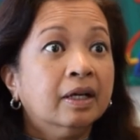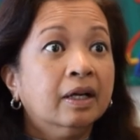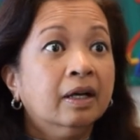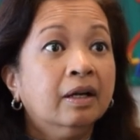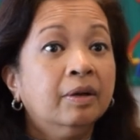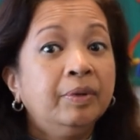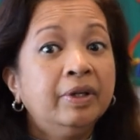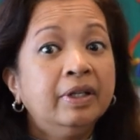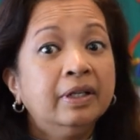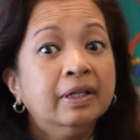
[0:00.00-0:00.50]

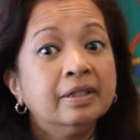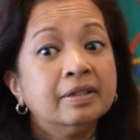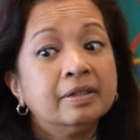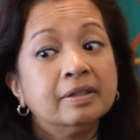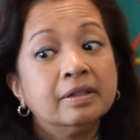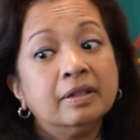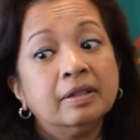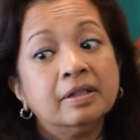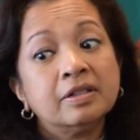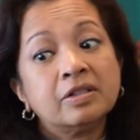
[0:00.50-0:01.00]
I mean,
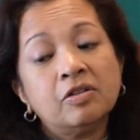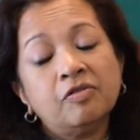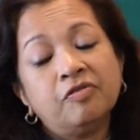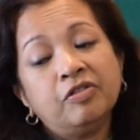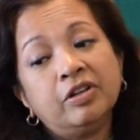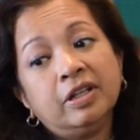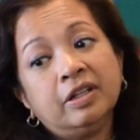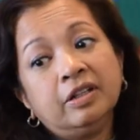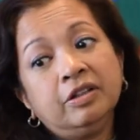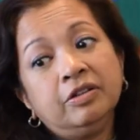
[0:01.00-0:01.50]
let's not
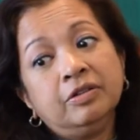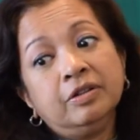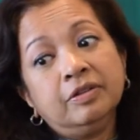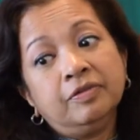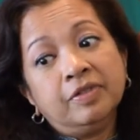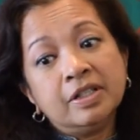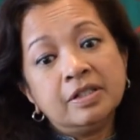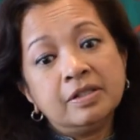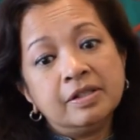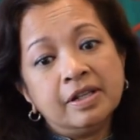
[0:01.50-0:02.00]
forget the
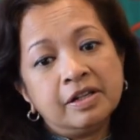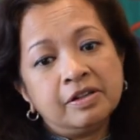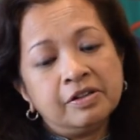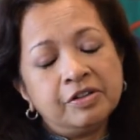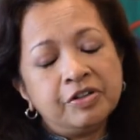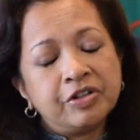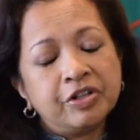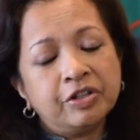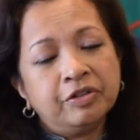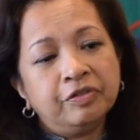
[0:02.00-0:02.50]
Universal
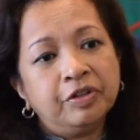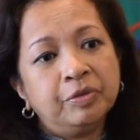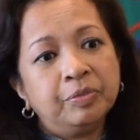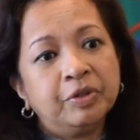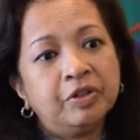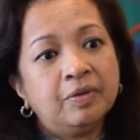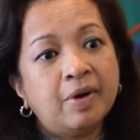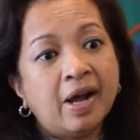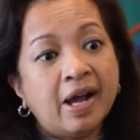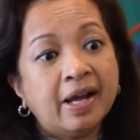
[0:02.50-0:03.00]
Declaration of
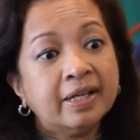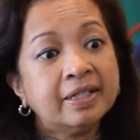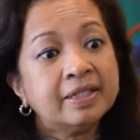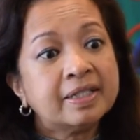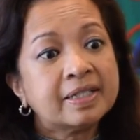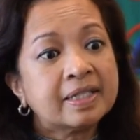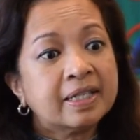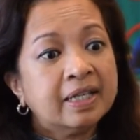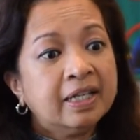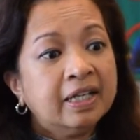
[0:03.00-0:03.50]
Human
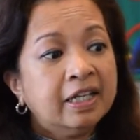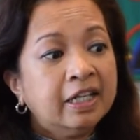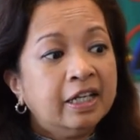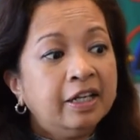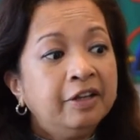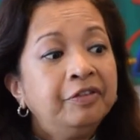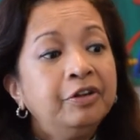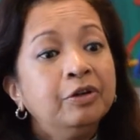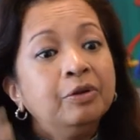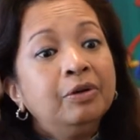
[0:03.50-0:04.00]
Rights.
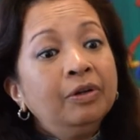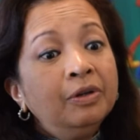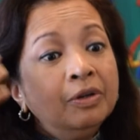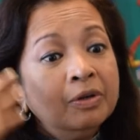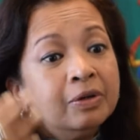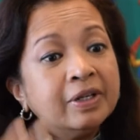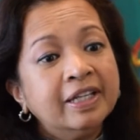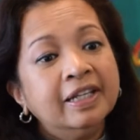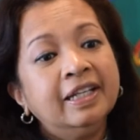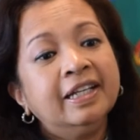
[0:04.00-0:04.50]
If you
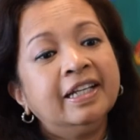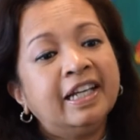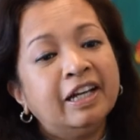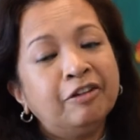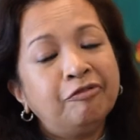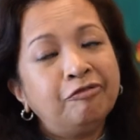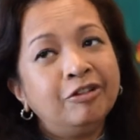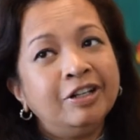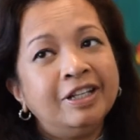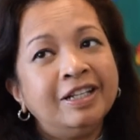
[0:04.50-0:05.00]
look at it
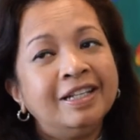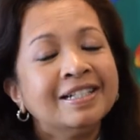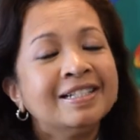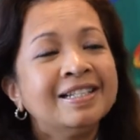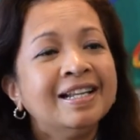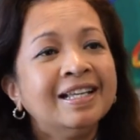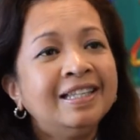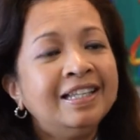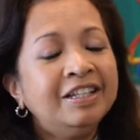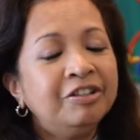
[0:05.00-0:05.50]
carefully, there's
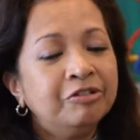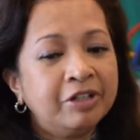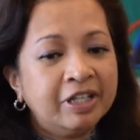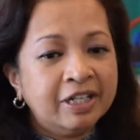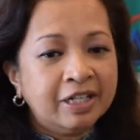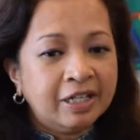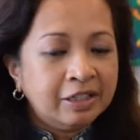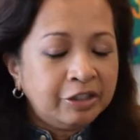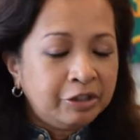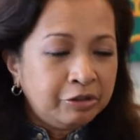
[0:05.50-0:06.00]
nothing you
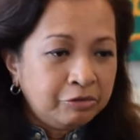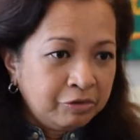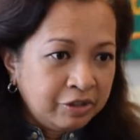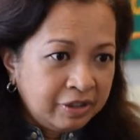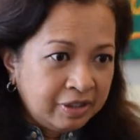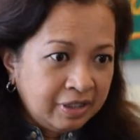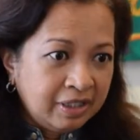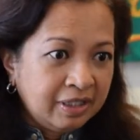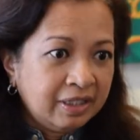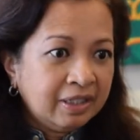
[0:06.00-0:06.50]
can argue
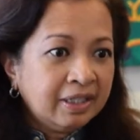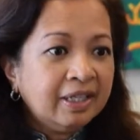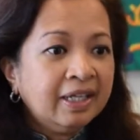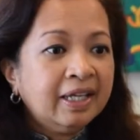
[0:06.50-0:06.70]
with it.